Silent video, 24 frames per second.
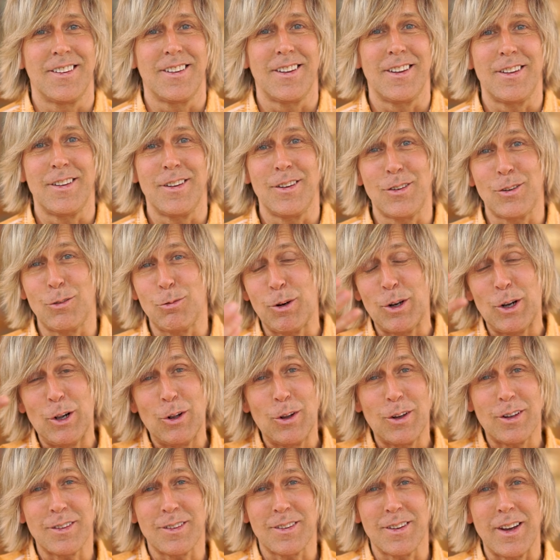And this is what it
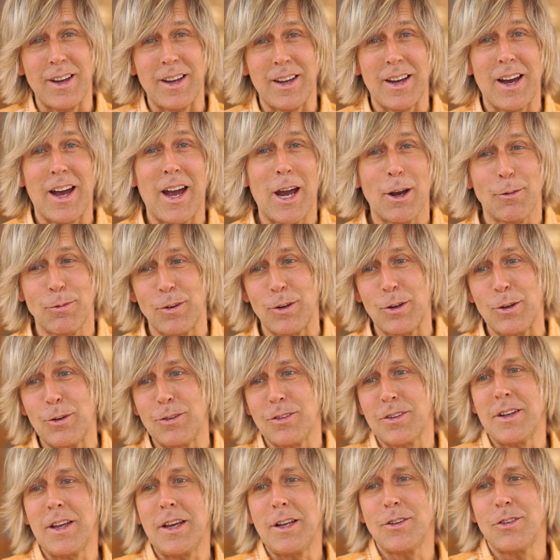looks like. I have to
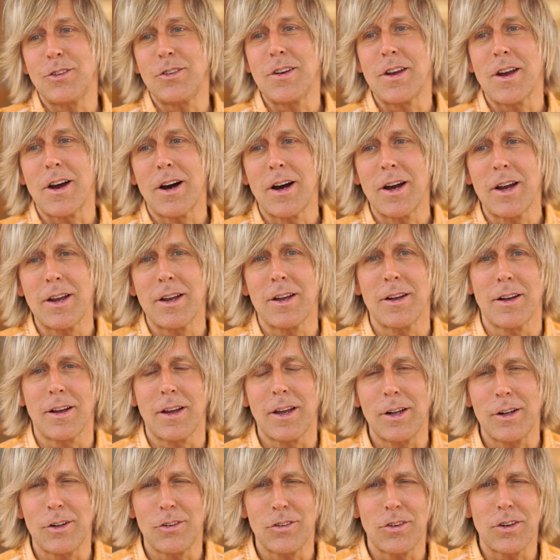use an
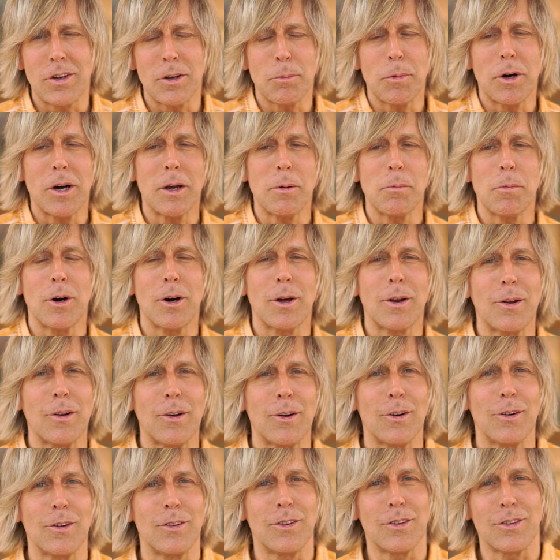HDMI
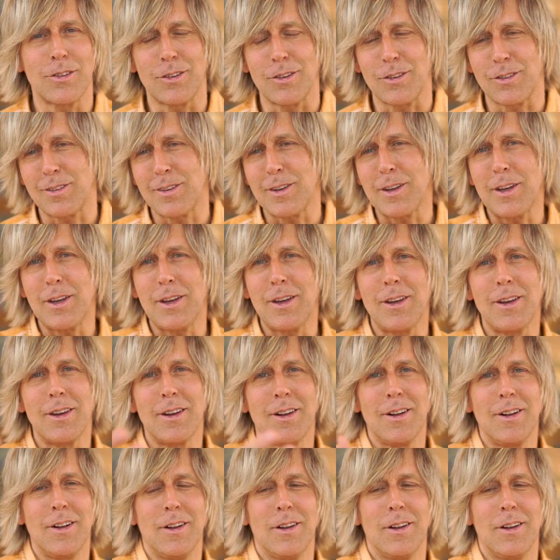monitor just to see,